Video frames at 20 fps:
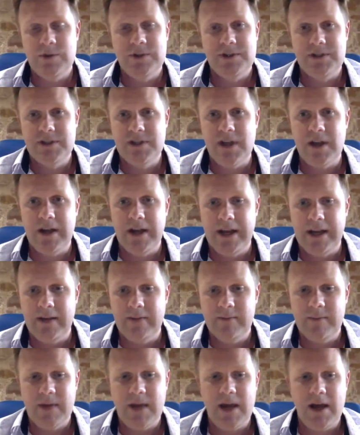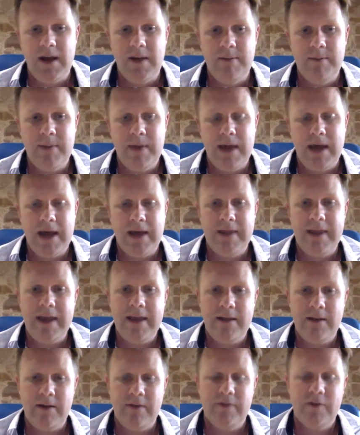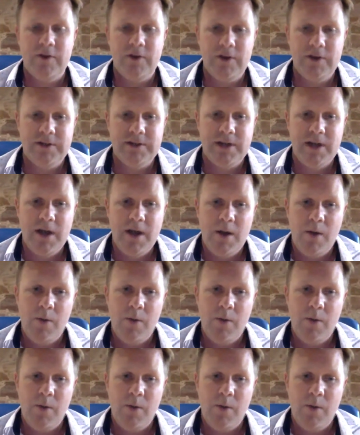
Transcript: stunning. And then, of course,